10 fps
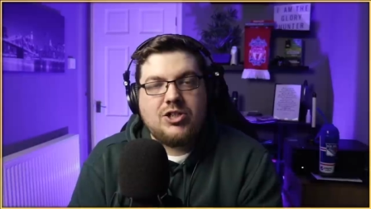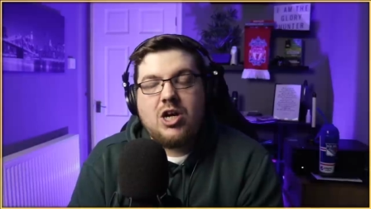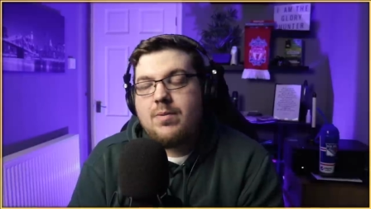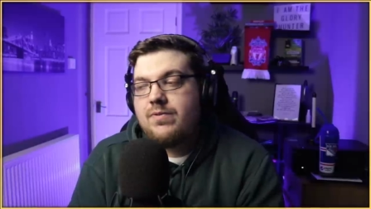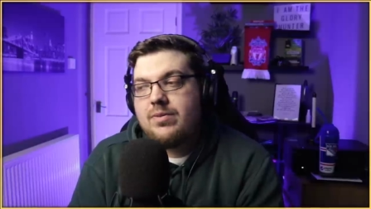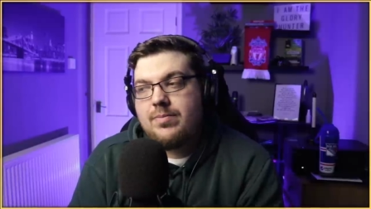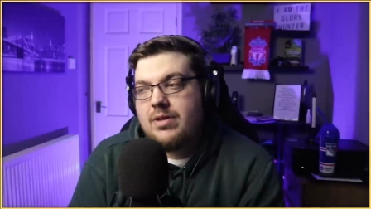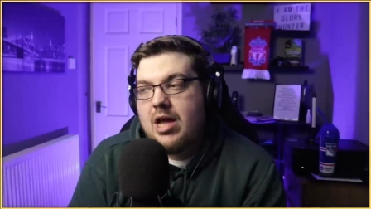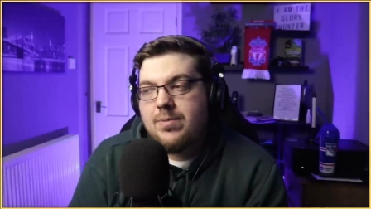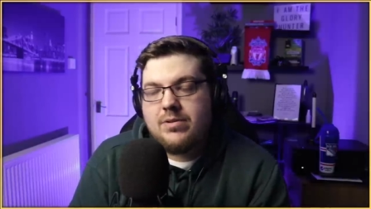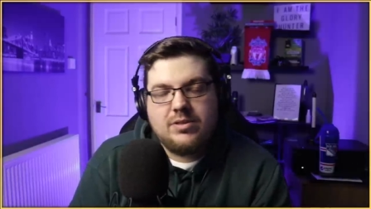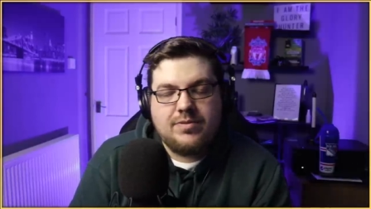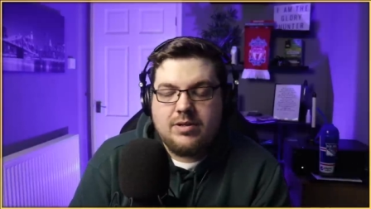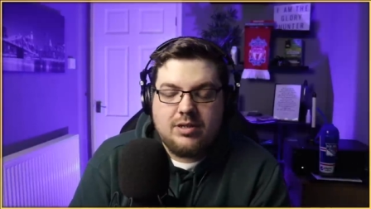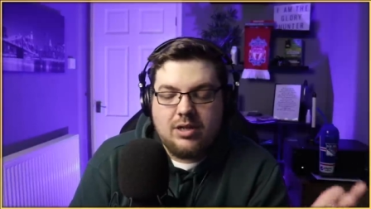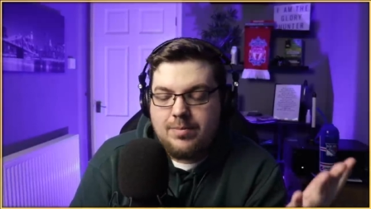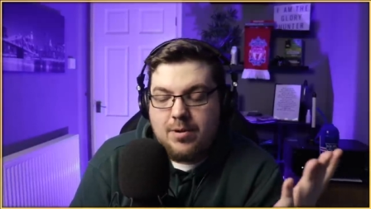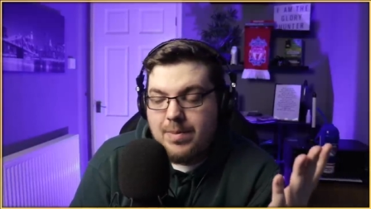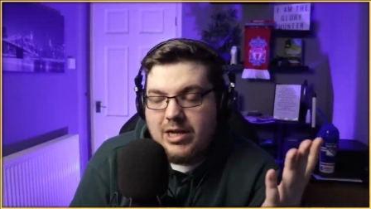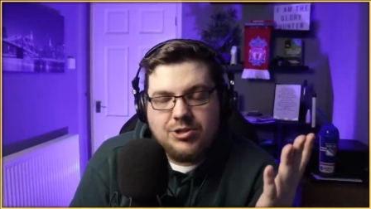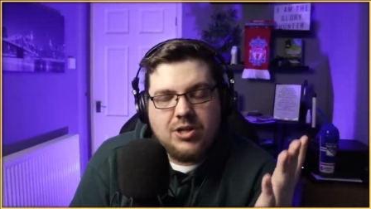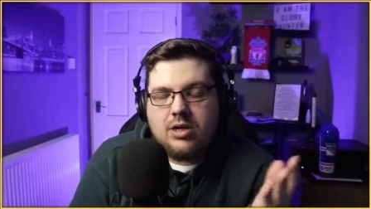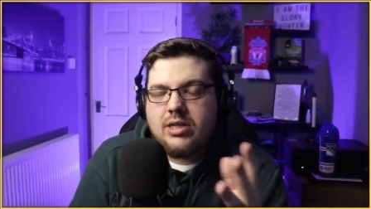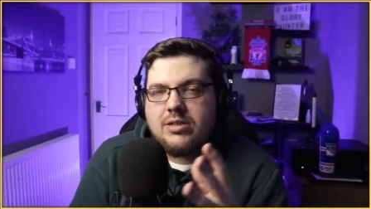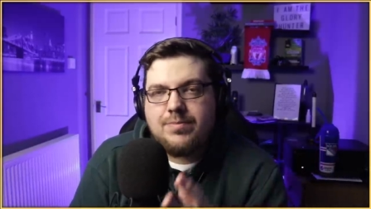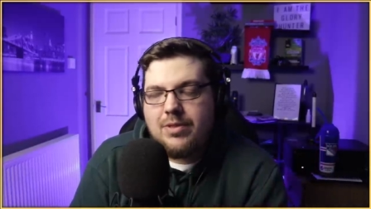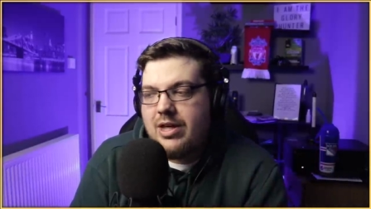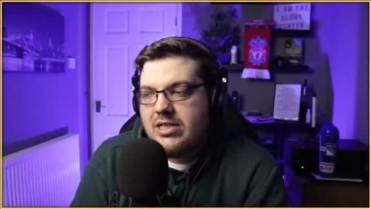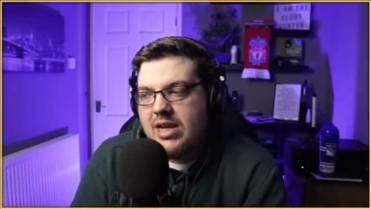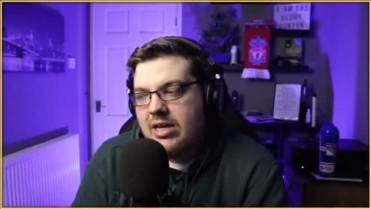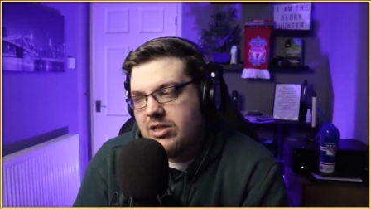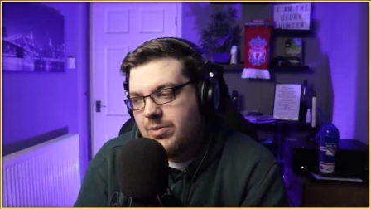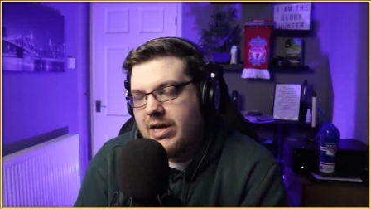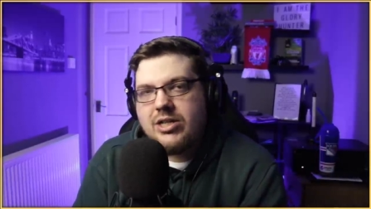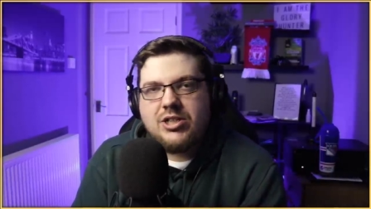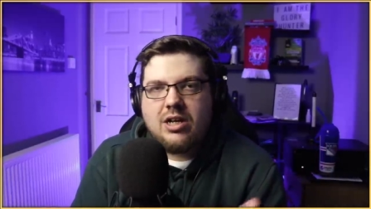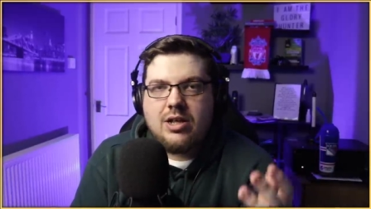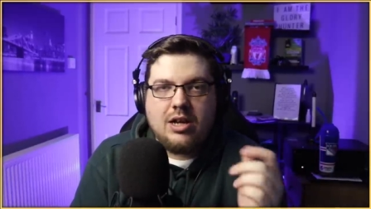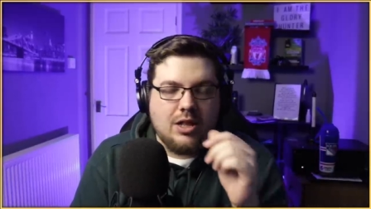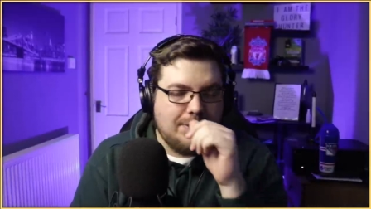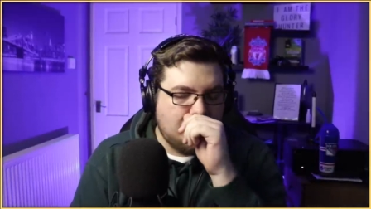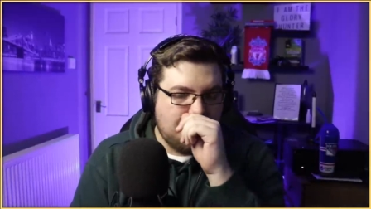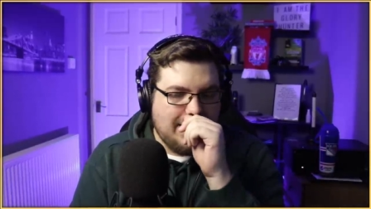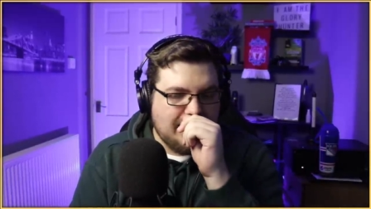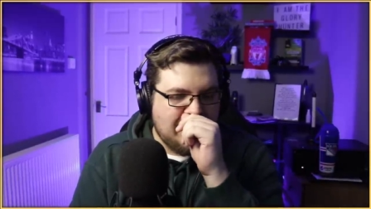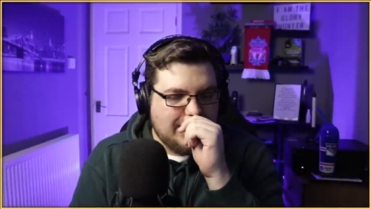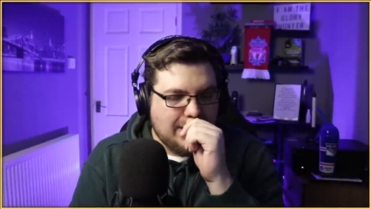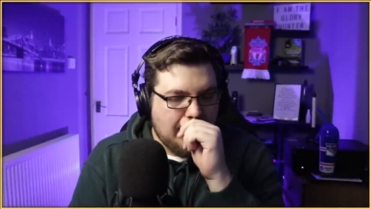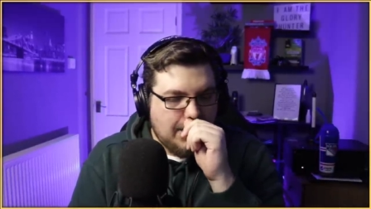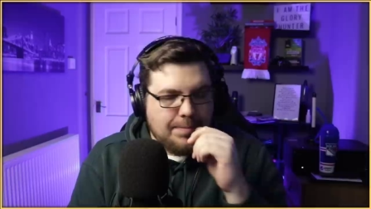my job for the, the help on, like on Patreon and things like Twitch and other, and other bits and pieces,